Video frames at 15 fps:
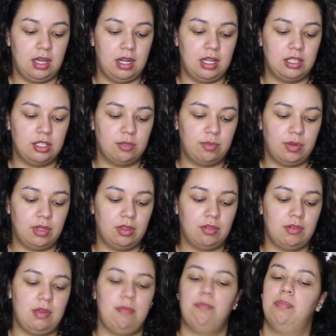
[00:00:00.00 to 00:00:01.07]
I just put
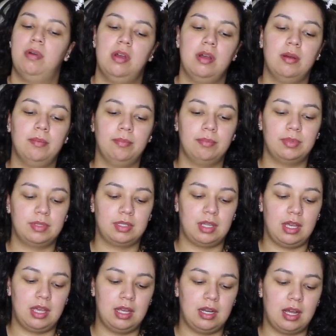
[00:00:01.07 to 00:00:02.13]
3 pumps
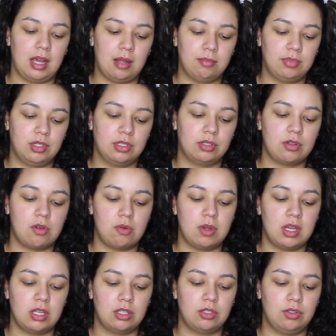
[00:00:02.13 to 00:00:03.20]
and I'm just
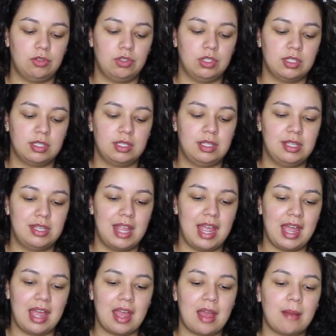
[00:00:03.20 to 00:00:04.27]
going to just
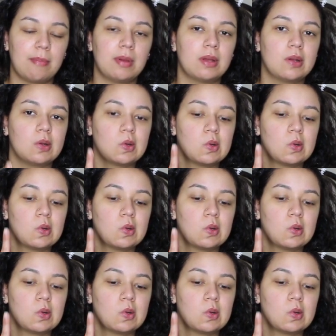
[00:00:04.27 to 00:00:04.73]
dab